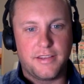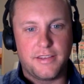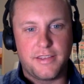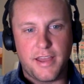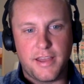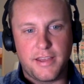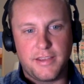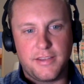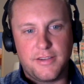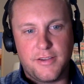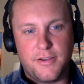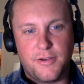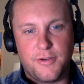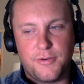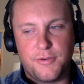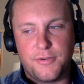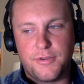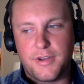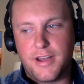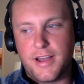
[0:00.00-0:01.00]
to that, you
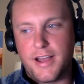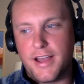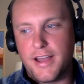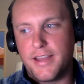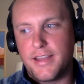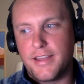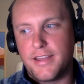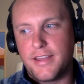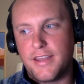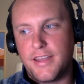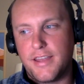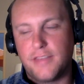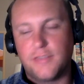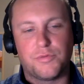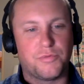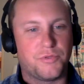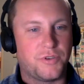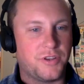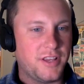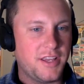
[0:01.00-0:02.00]
know, I it's
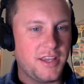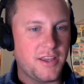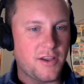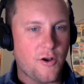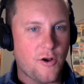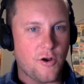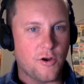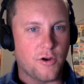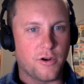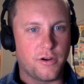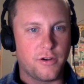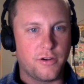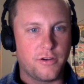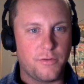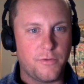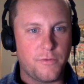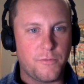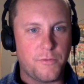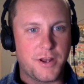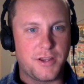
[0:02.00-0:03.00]
really hard
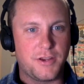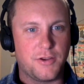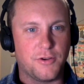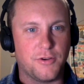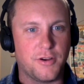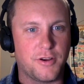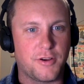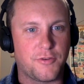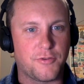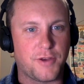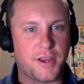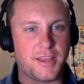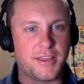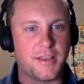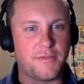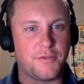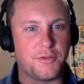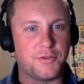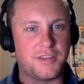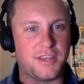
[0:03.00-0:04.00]
when you're a grade
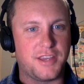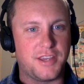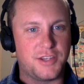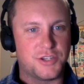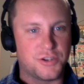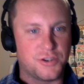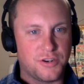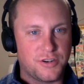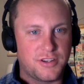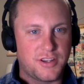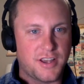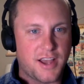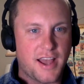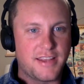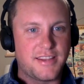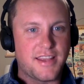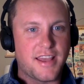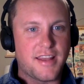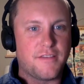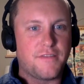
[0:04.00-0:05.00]
level teacher to
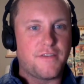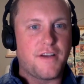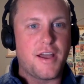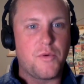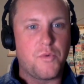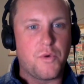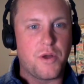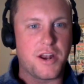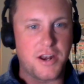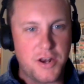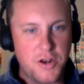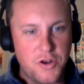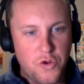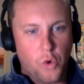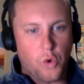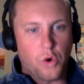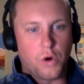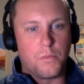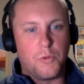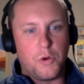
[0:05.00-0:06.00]
identify what
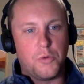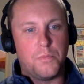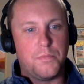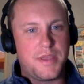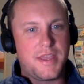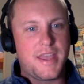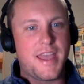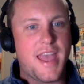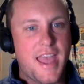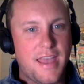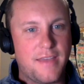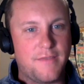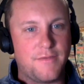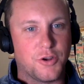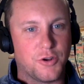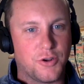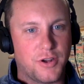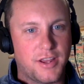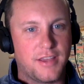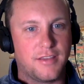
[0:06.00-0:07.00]
normal
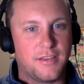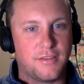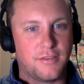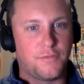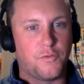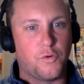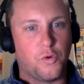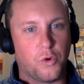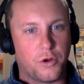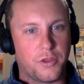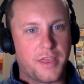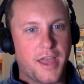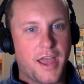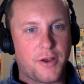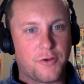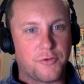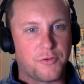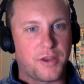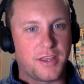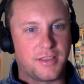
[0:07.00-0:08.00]
behavior is for
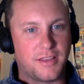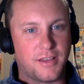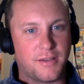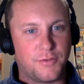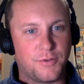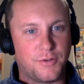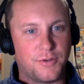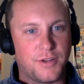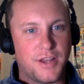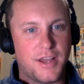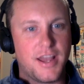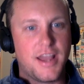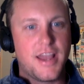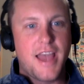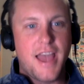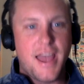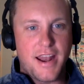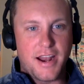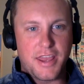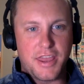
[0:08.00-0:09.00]
that grade level.
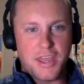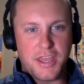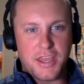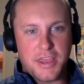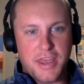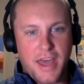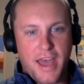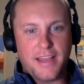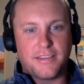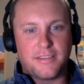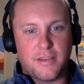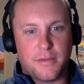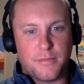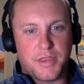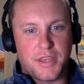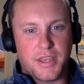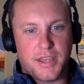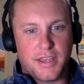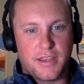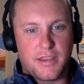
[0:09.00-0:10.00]
And I think that's
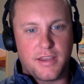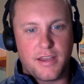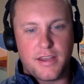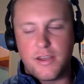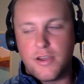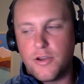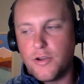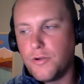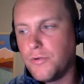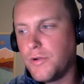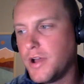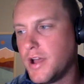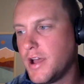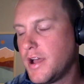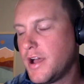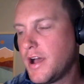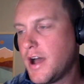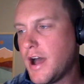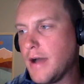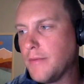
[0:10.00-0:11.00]
something I know
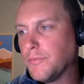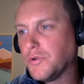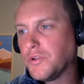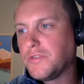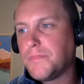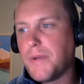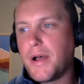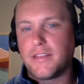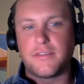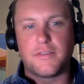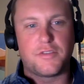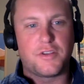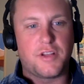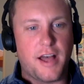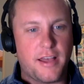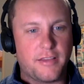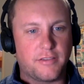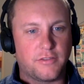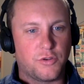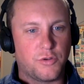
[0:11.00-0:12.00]
um, Responsive
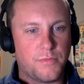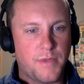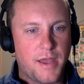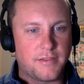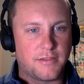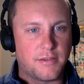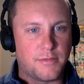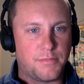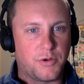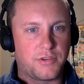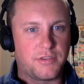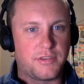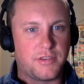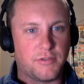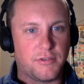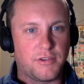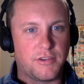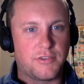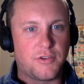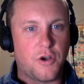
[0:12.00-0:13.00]
Classroom has a book
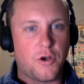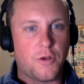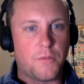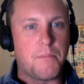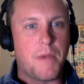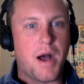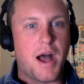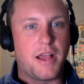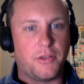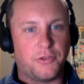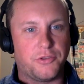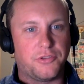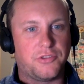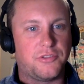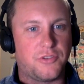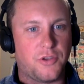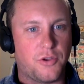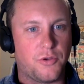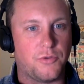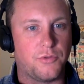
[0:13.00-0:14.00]
series called
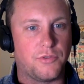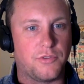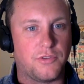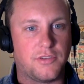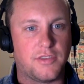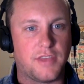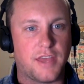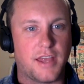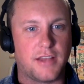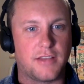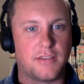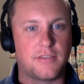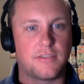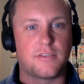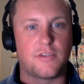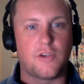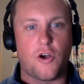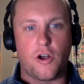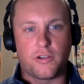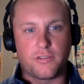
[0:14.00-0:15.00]
Milestones that
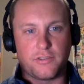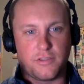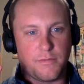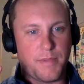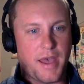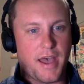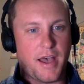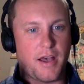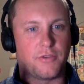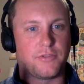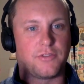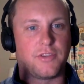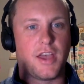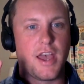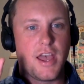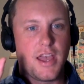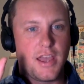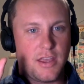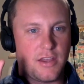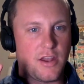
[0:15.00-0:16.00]
talks about,
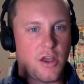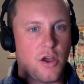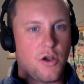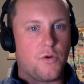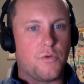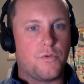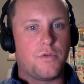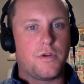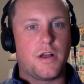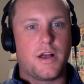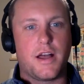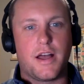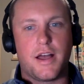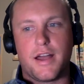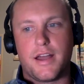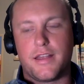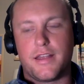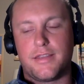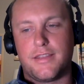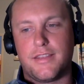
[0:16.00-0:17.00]
you know,
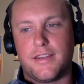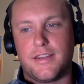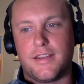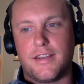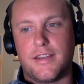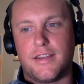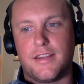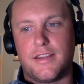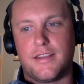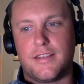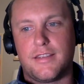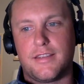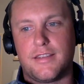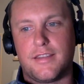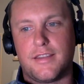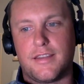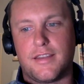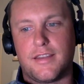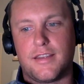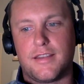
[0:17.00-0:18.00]
uh, the,
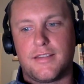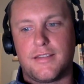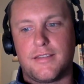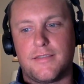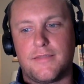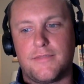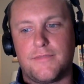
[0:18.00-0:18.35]
the,